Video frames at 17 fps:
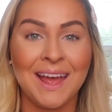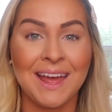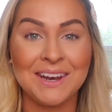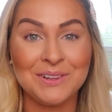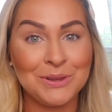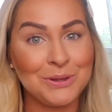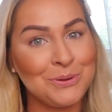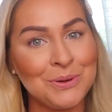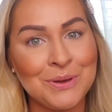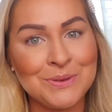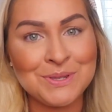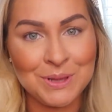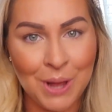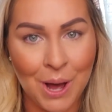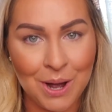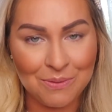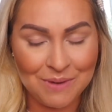And a little goes a
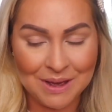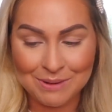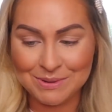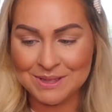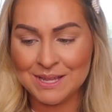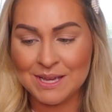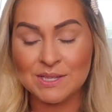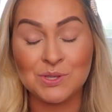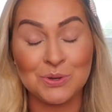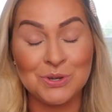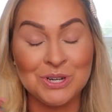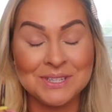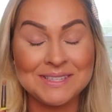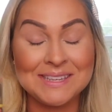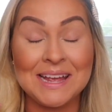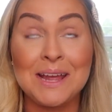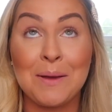long way with this, so
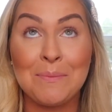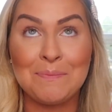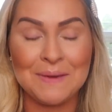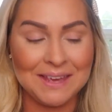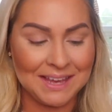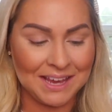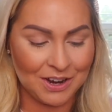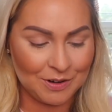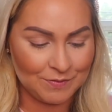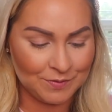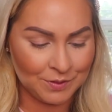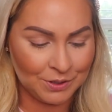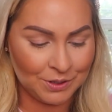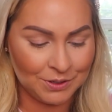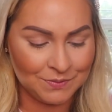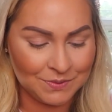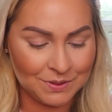just like be
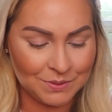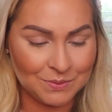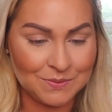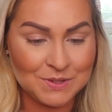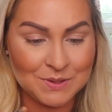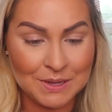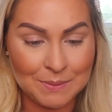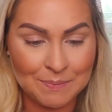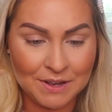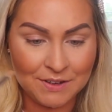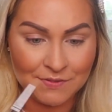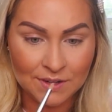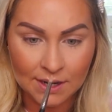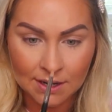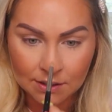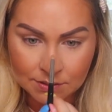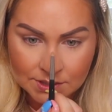careful. You're going to like buff
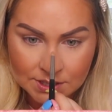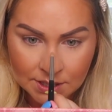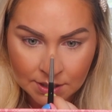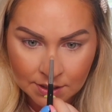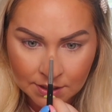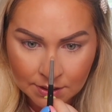it out.